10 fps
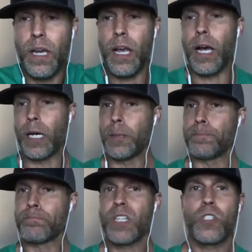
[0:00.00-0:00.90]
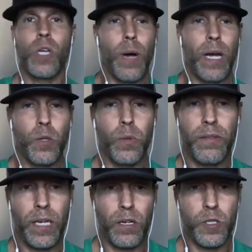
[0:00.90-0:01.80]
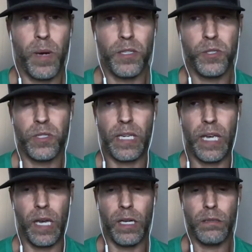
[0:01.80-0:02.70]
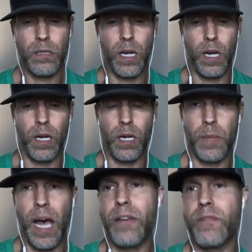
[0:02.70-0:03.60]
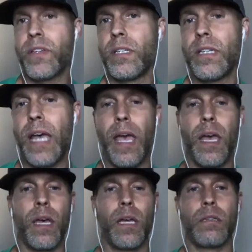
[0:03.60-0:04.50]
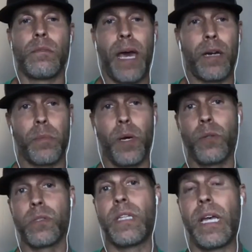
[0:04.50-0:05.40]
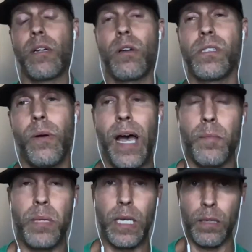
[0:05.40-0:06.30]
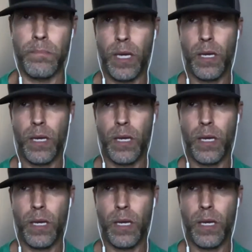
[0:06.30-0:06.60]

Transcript: Um, so I do want to thank our sponsors again, um, Aiven and Mattermost, and also IBM.